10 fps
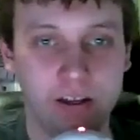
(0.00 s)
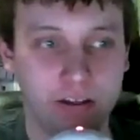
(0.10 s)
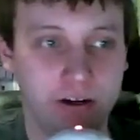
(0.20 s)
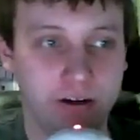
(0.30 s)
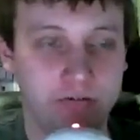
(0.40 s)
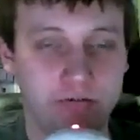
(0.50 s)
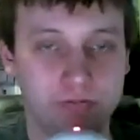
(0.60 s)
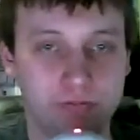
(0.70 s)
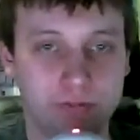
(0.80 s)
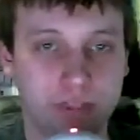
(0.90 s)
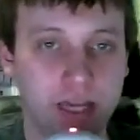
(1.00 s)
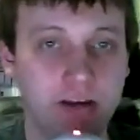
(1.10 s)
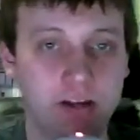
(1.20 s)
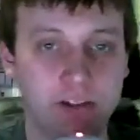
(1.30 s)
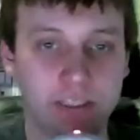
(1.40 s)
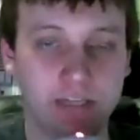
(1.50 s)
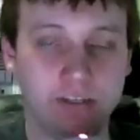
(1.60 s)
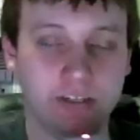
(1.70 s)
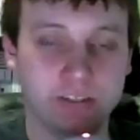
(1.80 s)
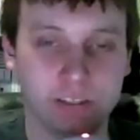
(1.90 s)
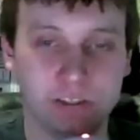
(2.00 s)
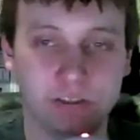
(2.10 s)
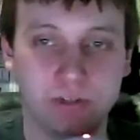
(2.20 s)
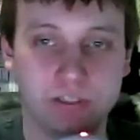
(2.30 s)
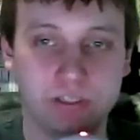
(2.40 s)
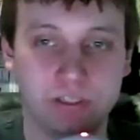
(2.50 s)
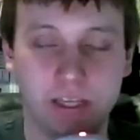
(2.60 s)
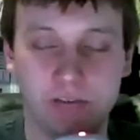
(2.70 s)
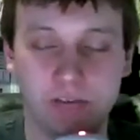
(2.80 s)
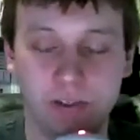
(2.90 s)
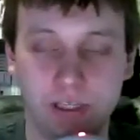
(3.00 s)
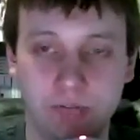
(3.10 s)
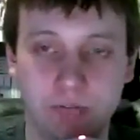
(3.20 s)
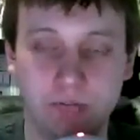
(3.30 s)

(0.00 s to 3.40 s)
they're kind of understanding of the situation, thankfully.